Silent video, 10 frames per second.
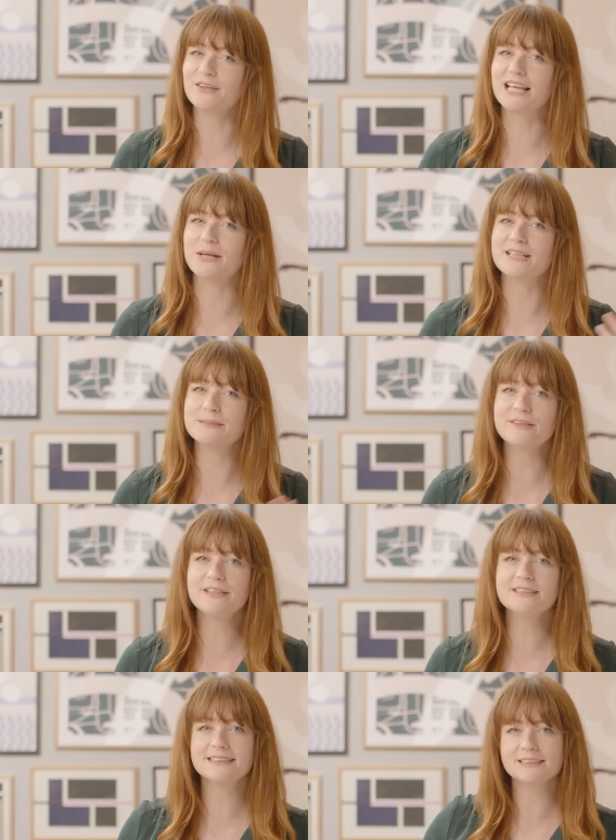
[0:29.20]
Kaelo
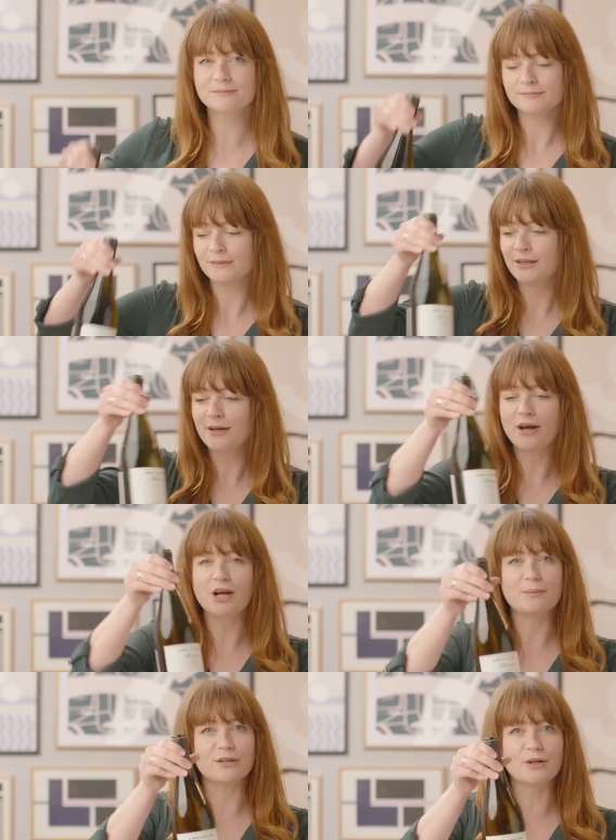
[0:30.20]
experience,
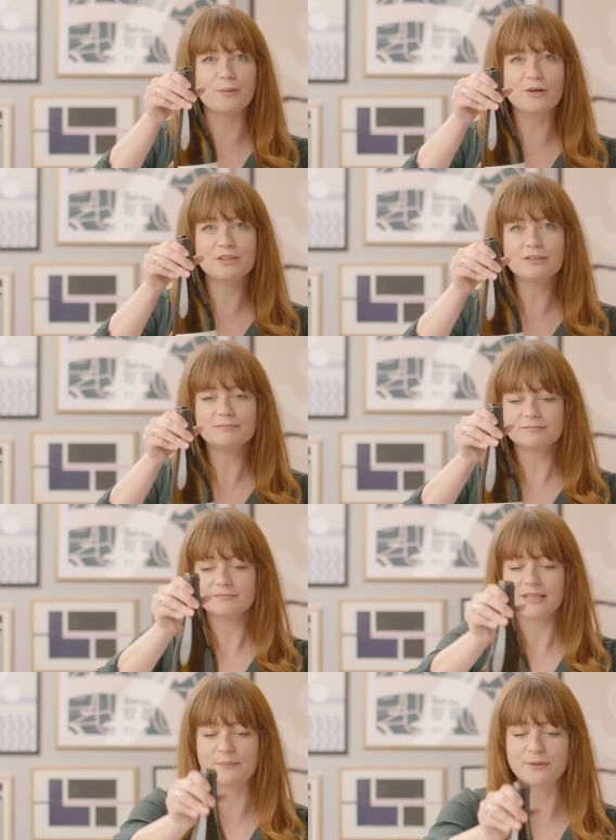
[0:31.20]
open a cold bottle
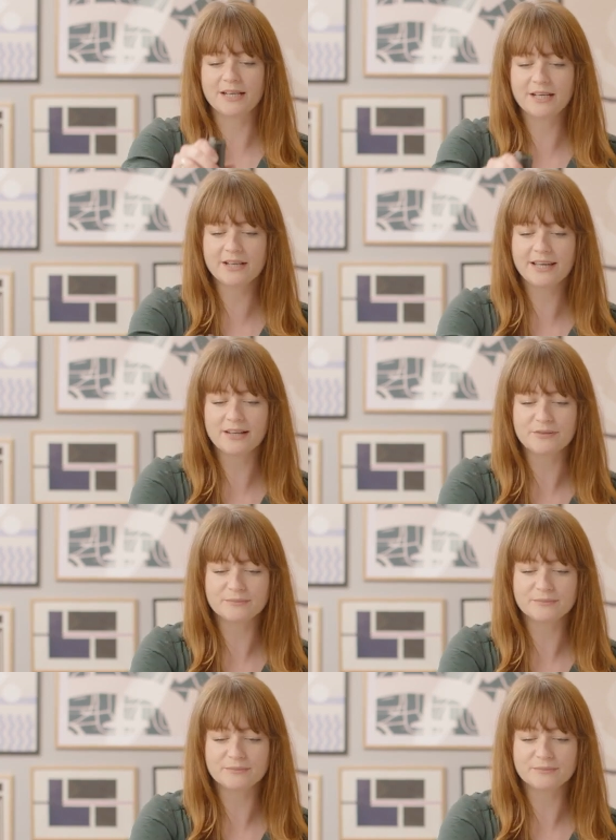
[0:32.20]
and put it in your Kaelo.